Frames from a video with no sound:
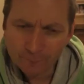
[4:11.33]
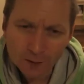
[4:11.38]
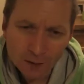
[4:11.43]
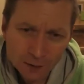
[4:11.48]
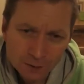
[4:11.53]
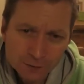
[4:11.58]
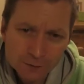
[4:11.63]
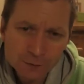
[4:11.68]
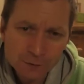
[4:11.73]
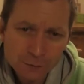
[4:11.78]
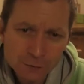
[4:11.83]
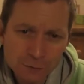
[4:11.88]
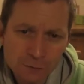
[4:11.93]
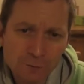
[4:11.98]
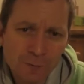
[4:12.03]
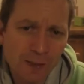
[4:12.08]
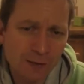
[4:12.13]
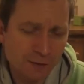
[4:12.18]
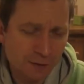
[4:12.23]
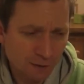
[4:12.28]
unusual
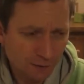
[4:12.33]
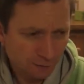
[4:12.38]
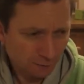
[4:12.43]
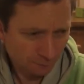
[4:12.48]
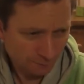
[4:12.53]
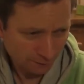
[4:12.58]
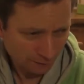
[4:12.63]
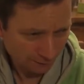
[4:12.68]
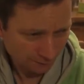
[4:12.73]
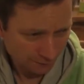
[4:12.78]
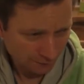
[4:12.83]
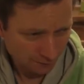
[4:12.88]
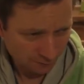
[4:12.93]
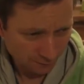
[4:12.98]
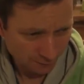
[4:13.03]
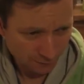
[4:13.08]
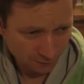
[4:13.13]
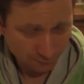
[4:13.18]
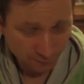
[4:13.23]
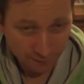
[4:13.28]
magic. I don't want to give too
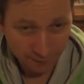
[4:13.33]
much away,